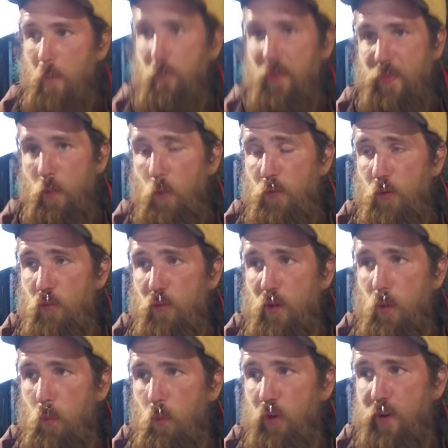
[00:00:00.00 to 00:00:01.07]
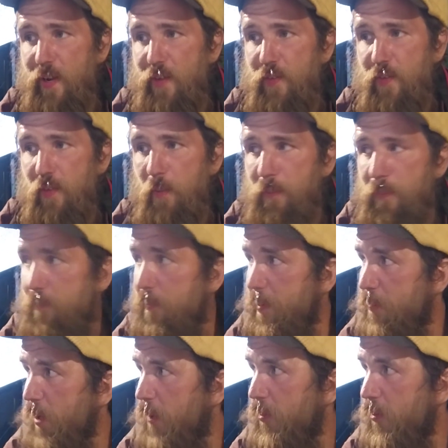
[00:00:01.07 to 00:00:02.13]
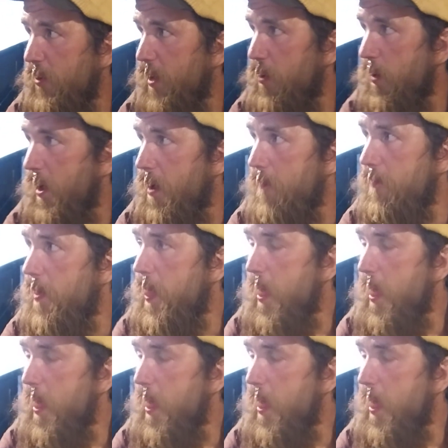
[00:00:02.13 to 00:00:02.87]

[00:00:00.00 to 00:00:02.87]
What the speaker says: but those are real worries that some people out there I don't have.